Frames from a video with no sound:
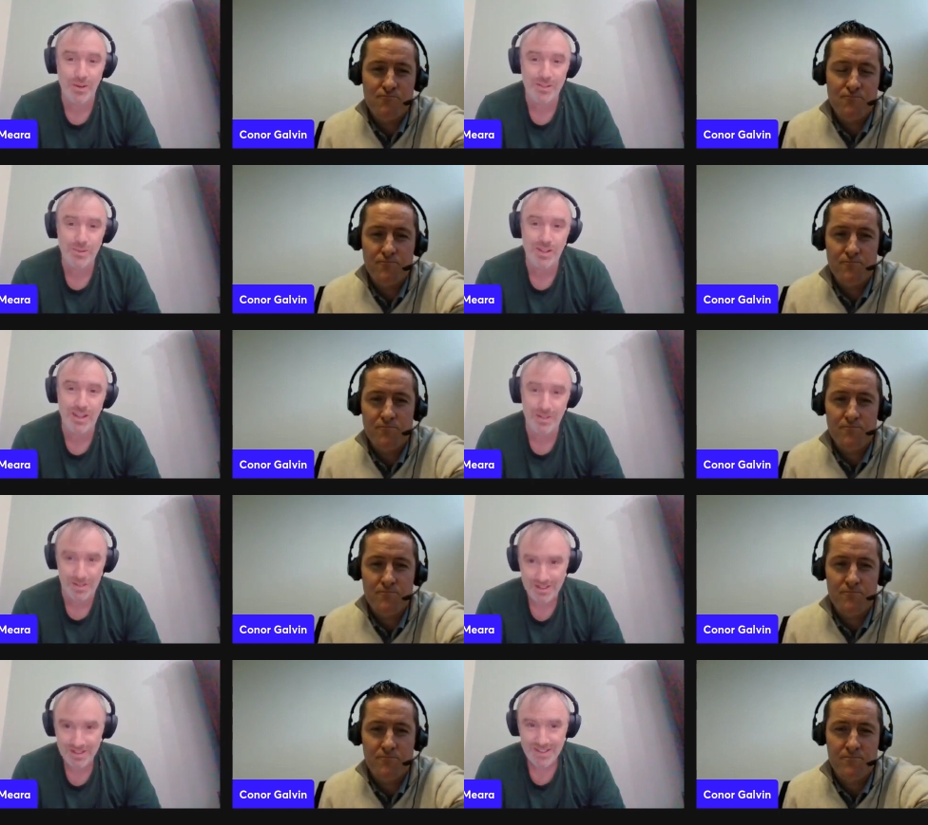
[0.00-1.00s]
Speaker 1: As I
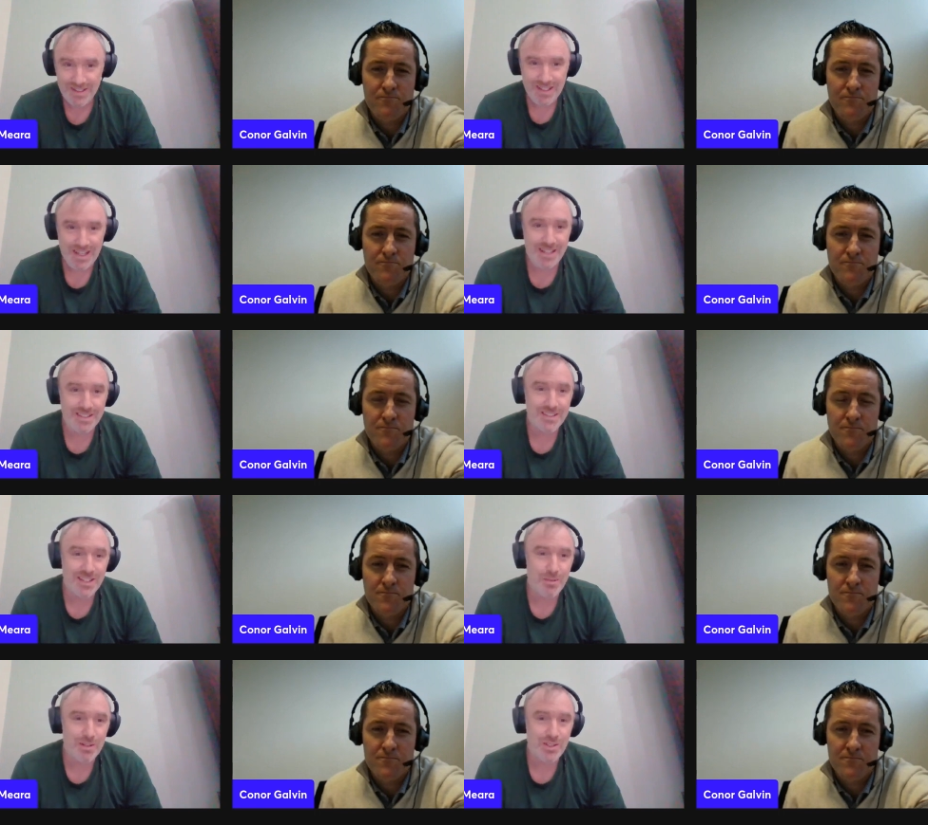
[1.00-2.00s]
say, hence the
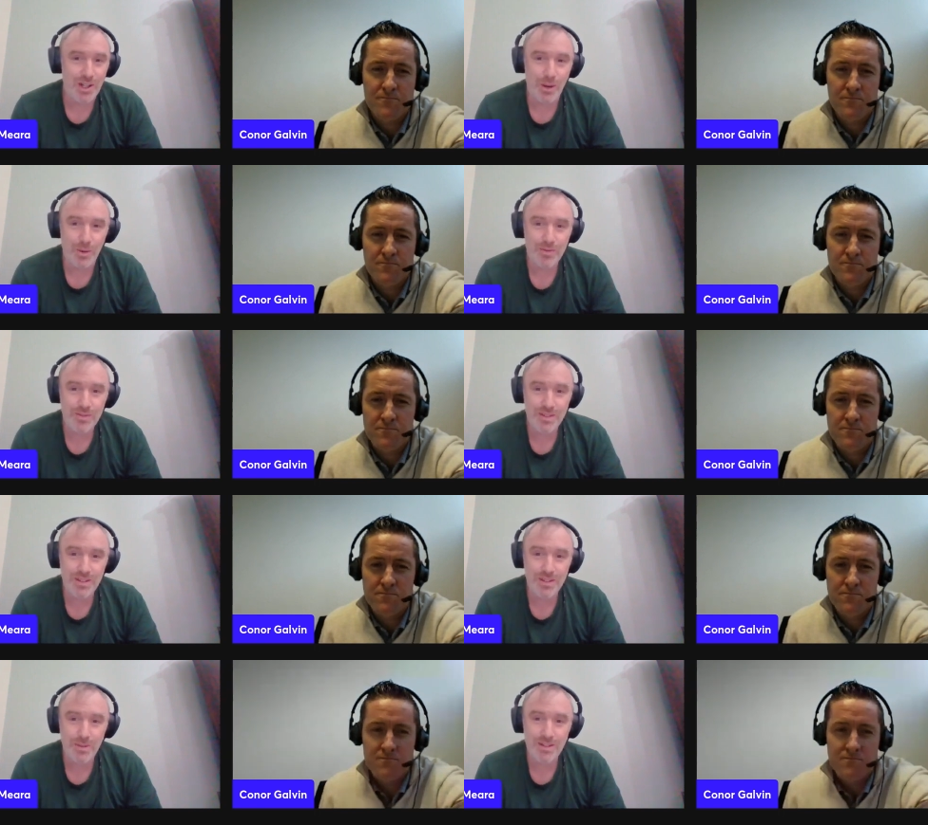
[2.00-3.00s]
name of the show. If
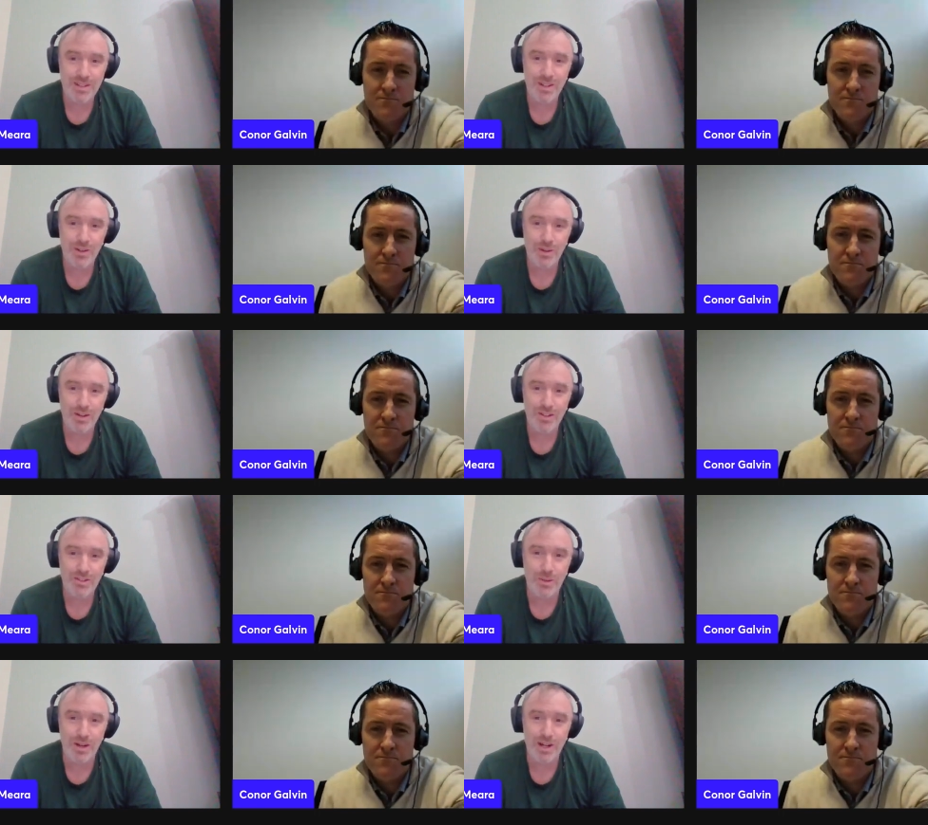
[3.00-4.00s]
you, you might think you're looking at a
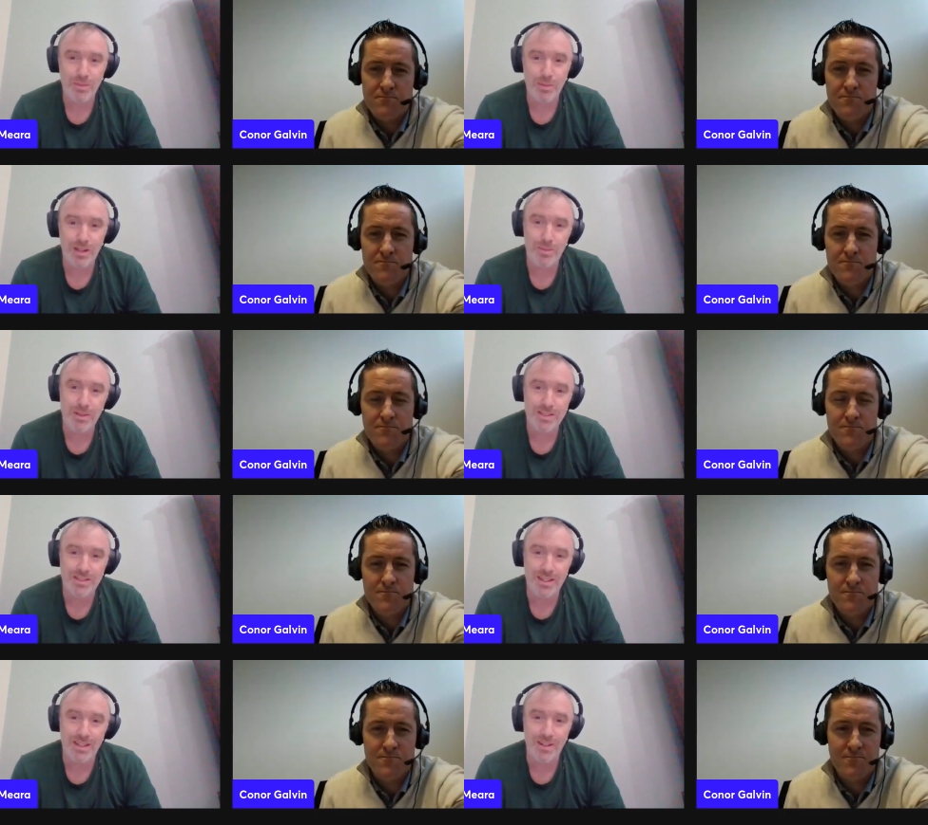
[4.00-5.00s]
square, but maybe it's a
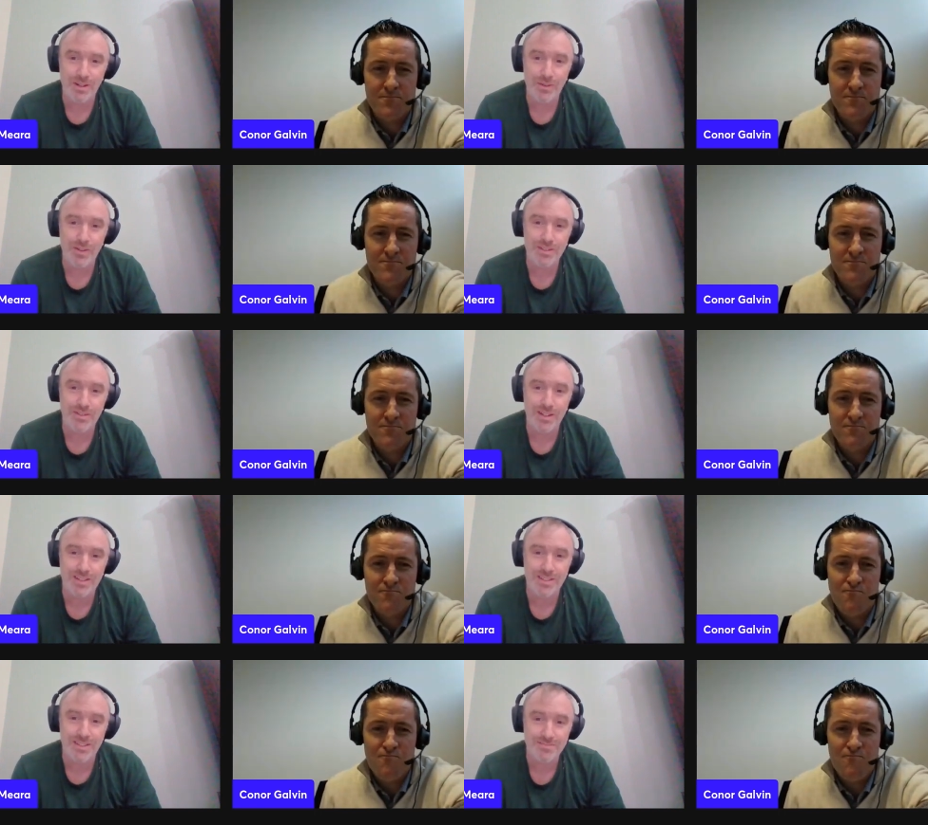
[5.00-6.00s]
D or vice
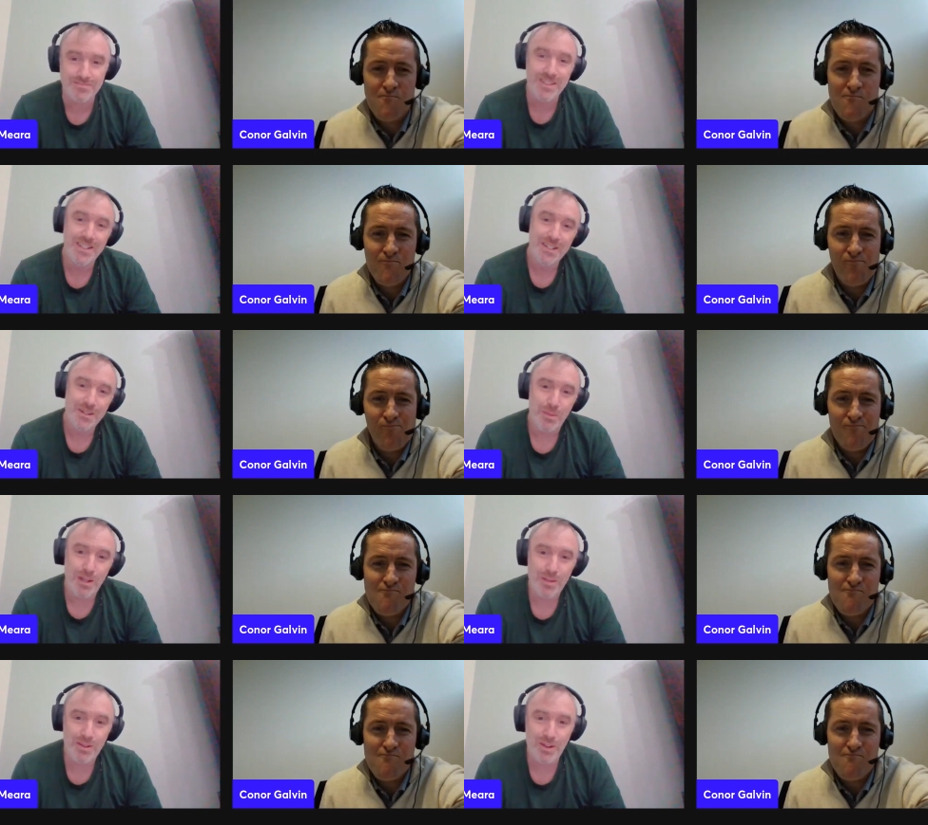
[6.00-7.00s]
versa, and
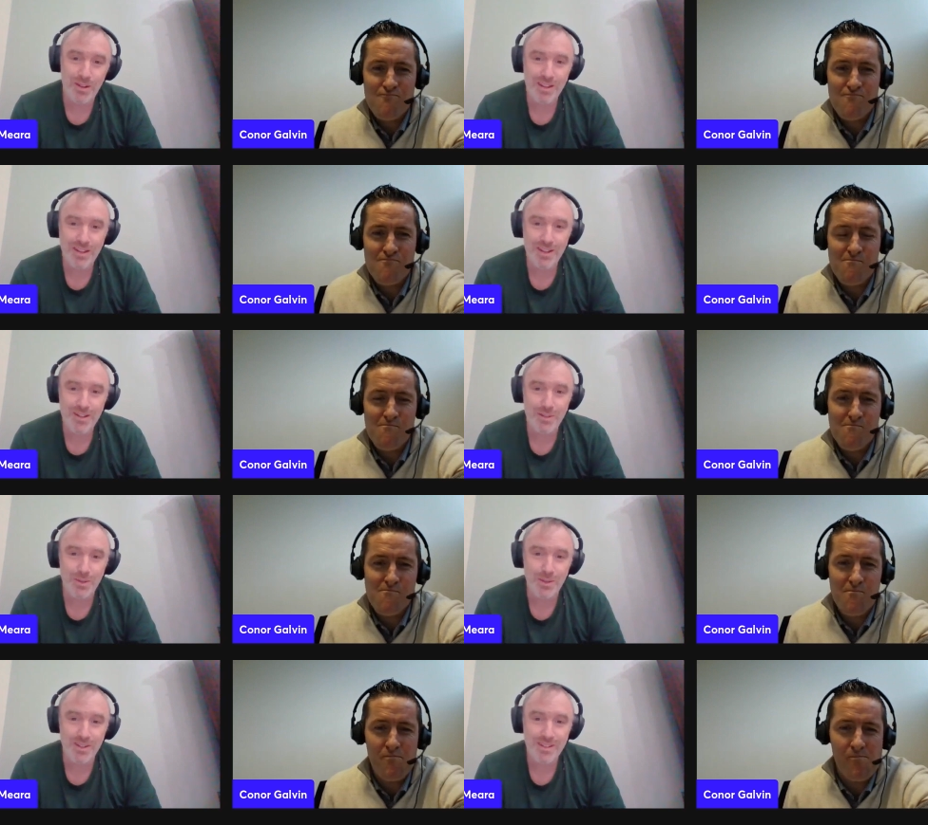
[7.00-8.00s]
maybe try and get at a
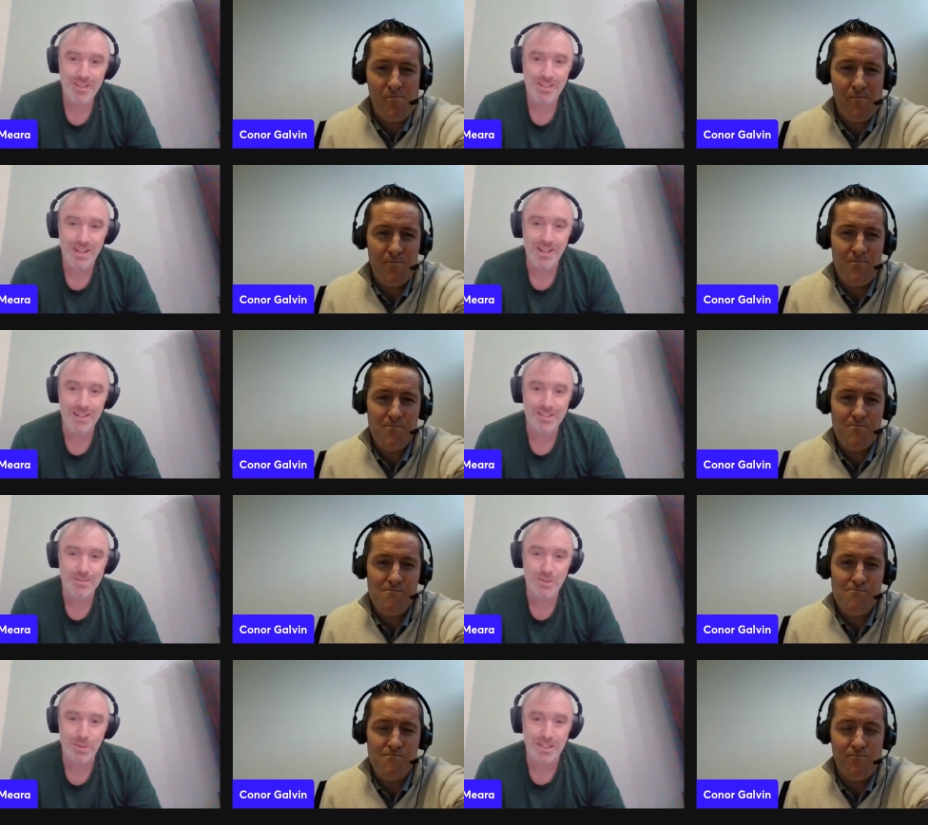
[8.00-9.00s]
few of the, the angles in
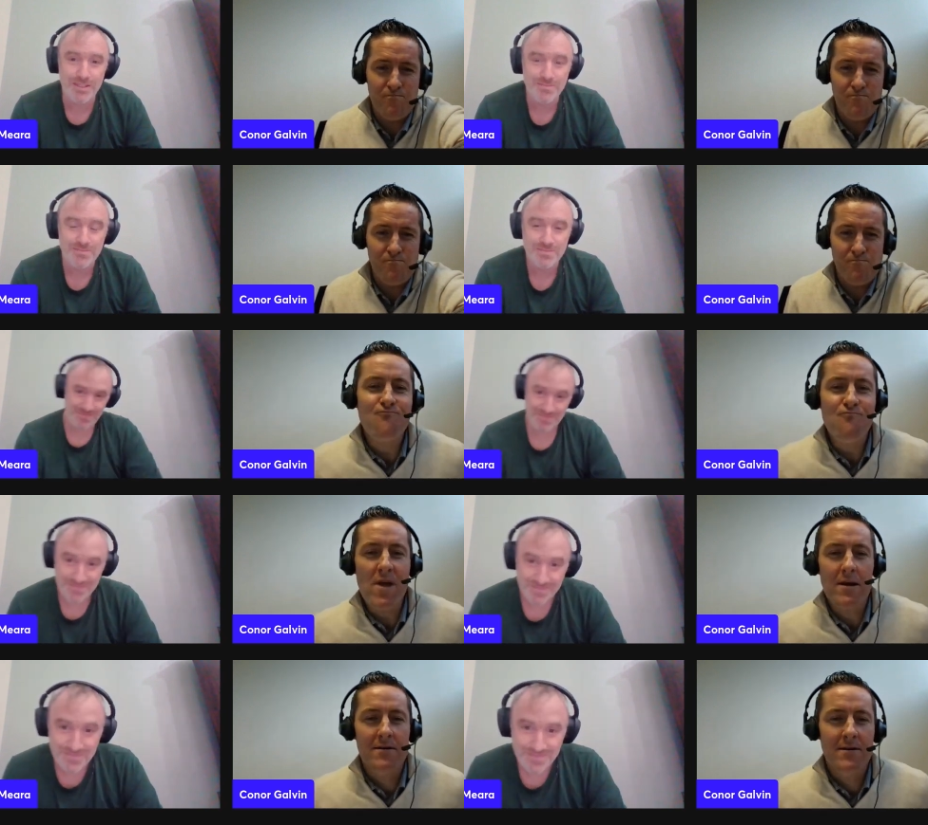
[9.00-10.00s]
between.
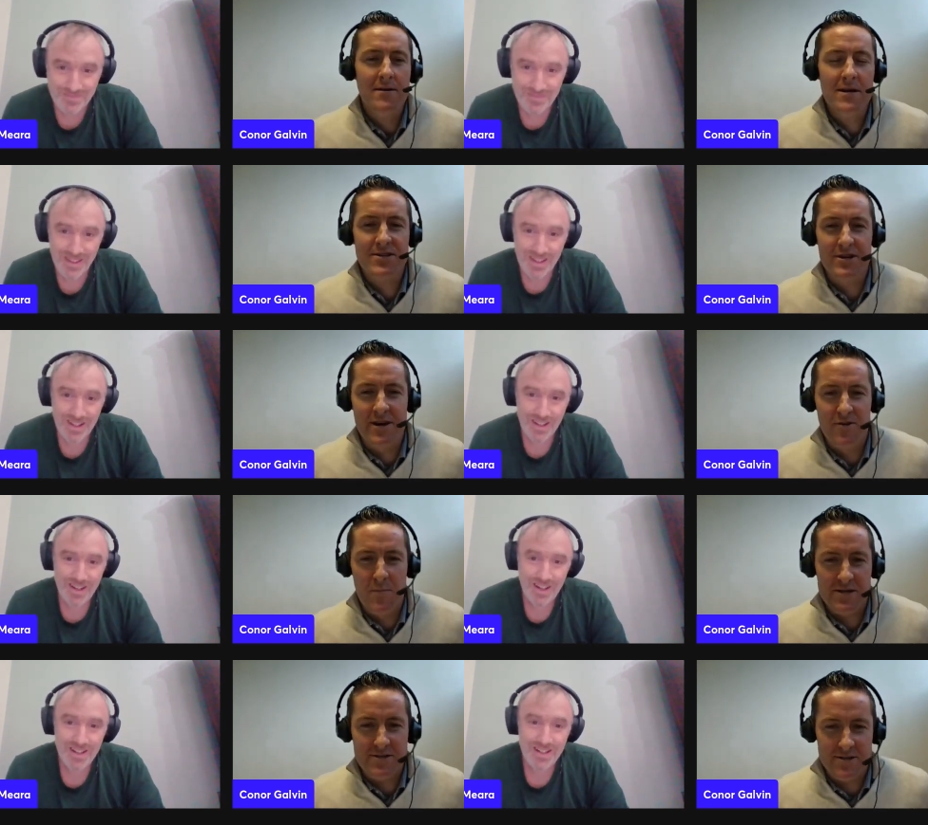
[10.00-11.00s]
Let's get down
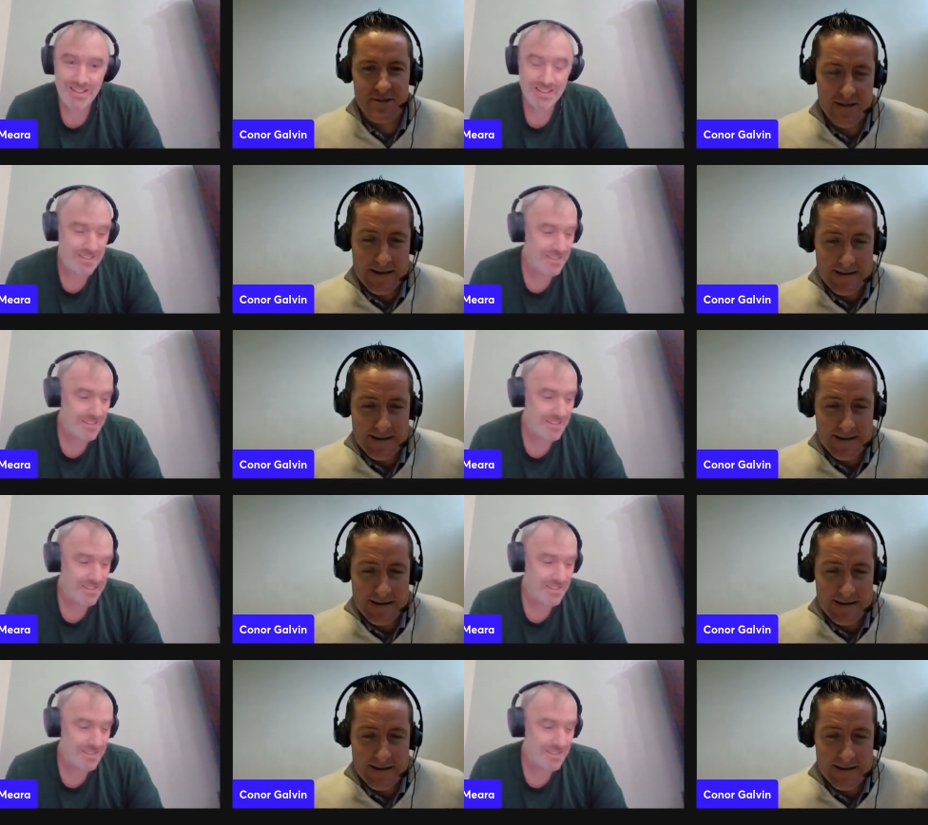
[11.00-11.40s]
to business.